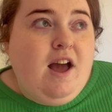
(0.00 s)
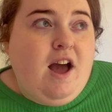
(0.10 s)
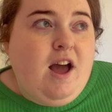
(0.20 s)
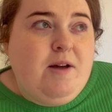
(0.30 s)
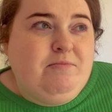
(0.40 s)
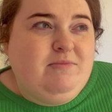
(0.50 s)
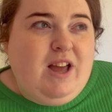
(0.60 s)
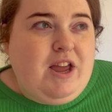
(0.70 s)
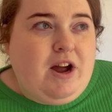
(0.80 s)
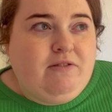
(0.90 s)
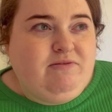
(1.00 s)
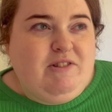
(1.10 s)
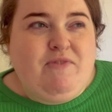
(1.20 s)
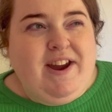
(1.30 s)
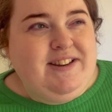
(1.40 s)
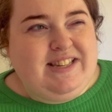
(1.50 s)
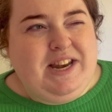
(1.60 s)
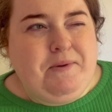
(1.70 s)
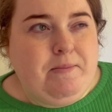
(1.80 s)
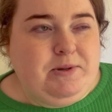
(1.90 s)
It ranges
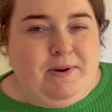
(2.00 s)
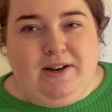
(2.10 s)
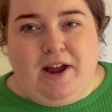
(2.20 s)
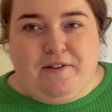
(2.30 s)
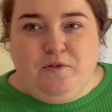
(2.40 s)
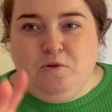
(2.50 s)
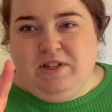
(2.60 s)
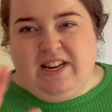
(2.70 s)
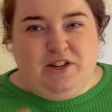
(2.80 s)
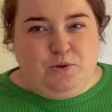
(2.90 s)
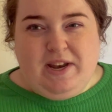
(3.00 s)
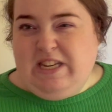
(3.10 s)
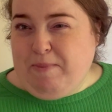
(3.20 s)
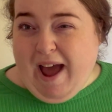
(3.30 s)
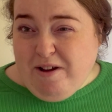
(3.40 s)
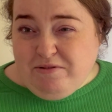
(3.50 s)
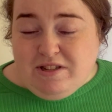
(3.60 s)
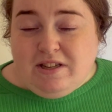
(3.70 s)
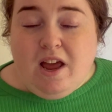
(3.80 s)
anywhere between like £14 and £20.